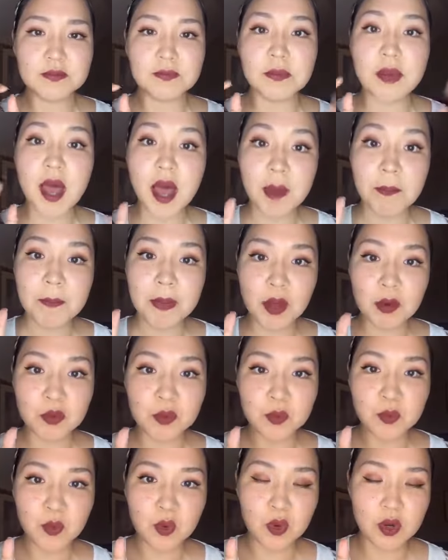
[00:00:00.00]
pop
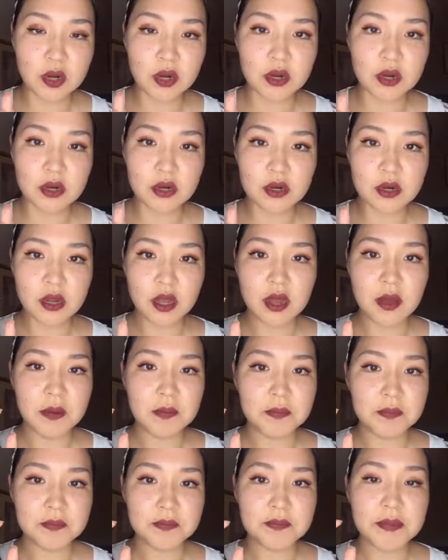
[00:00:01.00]
out more,
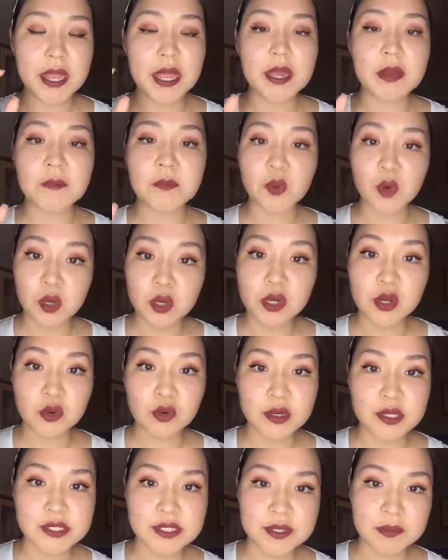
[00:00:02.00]
make them more
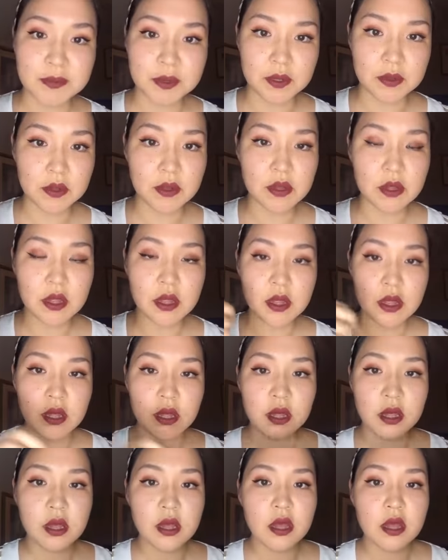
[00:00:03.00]
noticeable.
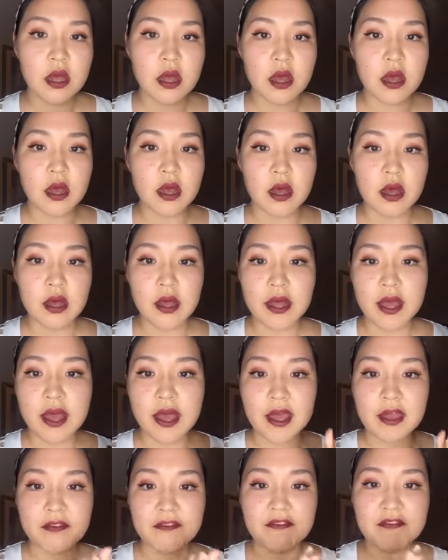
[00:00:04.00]

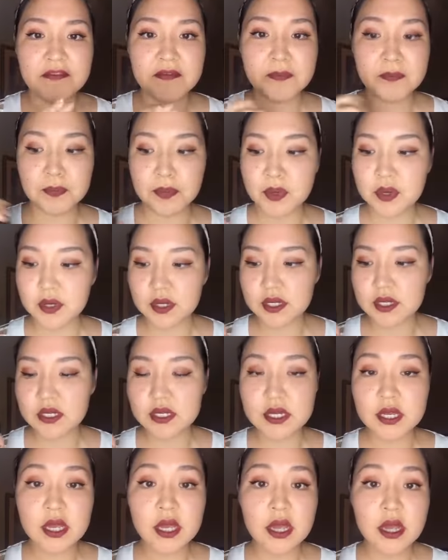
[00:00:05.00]
I've
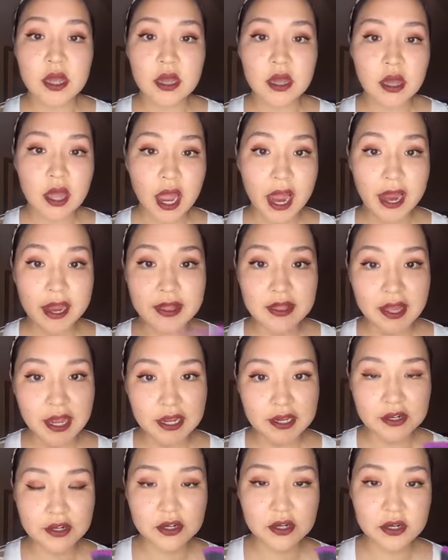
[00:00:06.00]
put
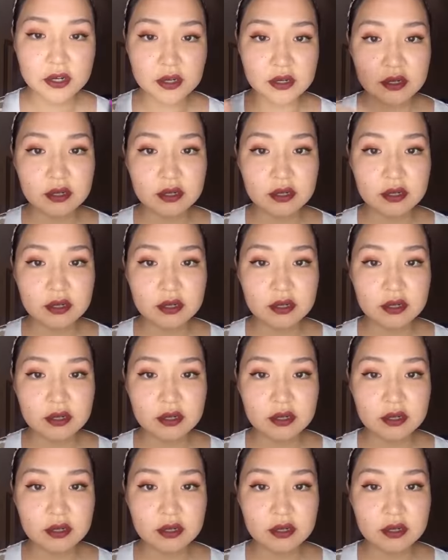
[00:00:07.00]
highlighter